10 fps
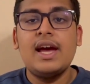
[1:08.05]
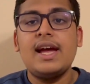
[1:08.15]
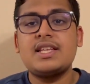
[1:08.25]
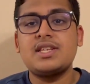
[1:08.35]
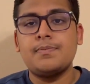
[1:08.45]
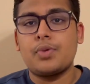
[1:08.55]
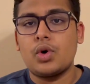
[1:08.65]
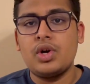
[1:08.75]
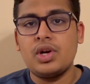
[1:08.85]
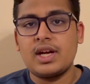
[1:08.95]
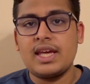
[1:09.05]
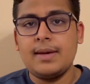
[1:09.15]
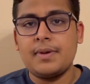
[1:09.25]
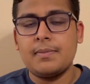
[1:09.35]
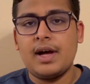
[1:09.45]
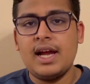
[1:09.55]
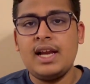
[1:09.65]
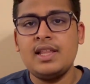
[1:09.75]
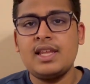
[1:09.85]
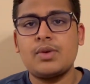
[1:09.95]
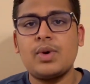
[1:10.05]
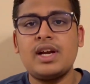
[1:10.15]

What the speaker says: it's important to keep in mind that when